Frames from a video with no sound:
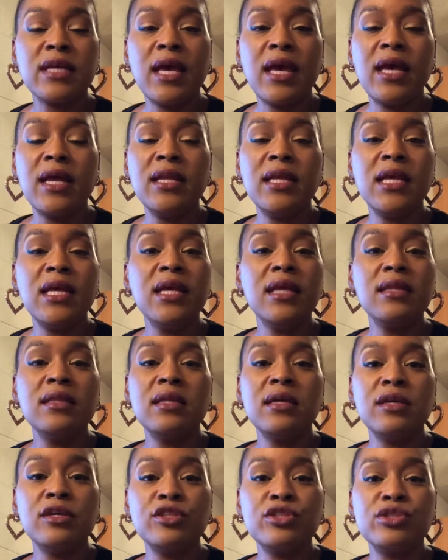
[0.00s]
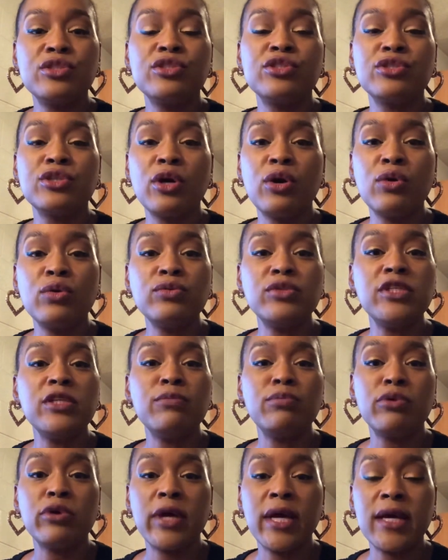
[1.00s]
And he looks so
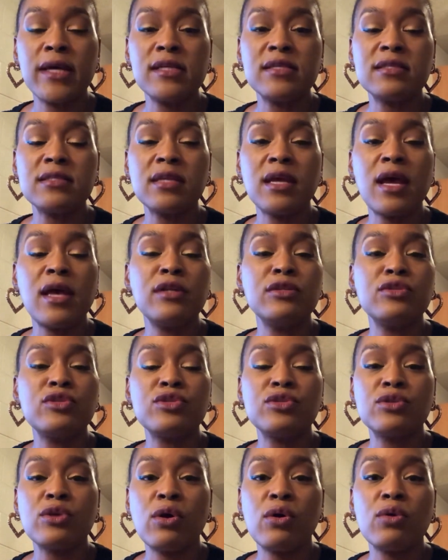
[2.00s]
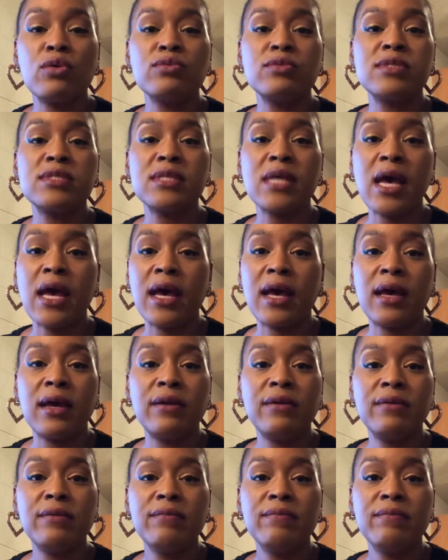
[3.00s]
depressed and so sad.